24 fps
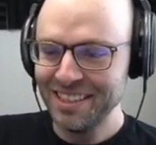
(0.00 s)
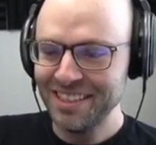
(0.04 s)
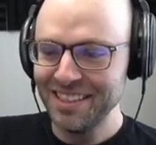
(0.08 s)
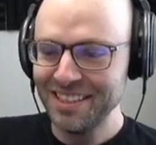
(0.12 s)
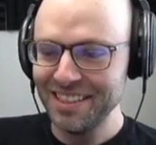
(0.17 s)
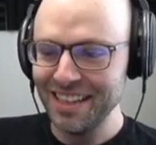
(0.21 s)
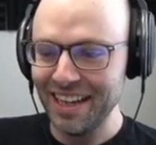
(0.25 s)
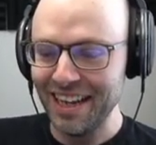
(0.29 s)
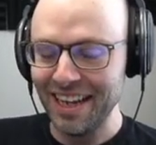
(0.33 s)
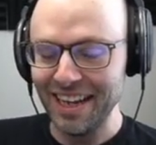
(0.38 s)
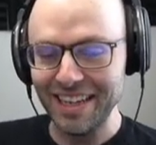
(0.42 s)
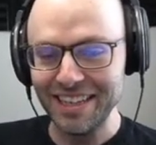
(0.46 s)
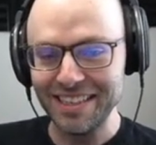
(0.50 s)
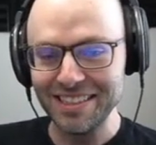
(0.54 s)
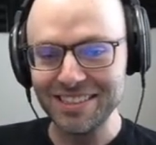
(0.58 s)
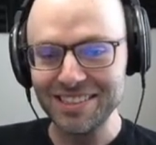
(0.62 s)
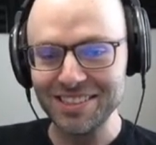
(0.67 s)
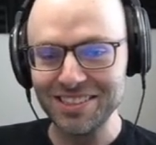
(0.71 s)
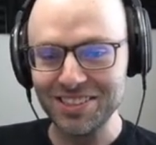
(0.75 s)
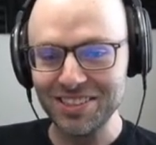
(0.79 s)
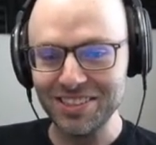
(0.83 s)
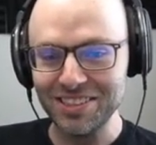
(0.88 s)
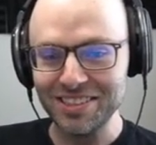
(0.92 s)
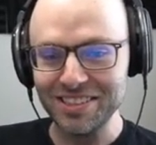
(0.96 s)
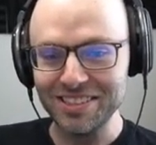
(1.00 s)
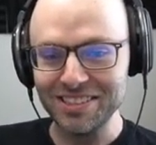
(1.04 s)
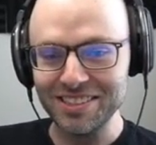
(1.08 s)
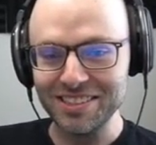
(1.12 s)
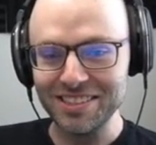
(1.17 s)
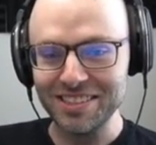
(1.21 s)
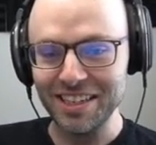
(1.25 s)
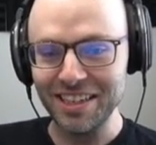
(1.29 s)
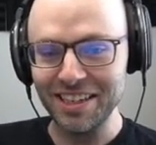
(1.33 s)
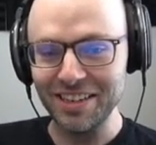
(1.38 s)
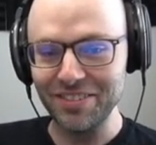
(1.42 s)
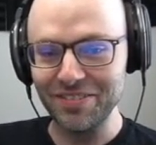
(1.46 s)
That's good
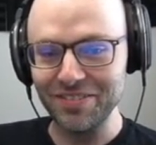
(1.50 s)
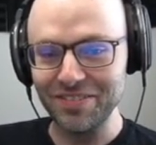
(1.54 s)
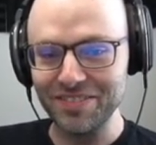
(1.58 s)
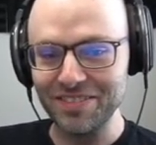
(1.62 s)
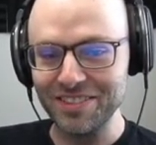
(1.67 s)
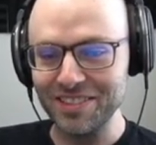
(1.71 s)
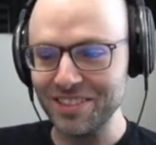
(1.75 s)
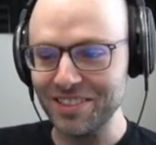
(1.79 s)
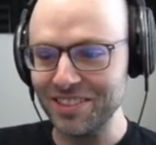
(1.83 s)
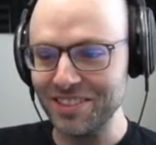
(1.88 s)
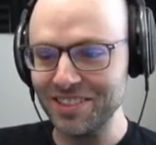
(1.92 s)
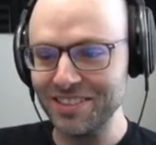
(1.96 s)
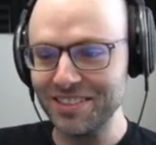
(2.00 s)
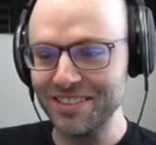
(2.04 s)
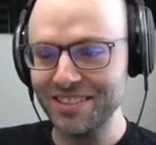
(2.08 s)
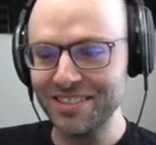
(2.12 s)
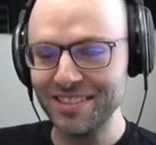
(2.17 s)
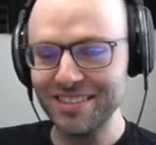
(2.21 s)
stuff, dude.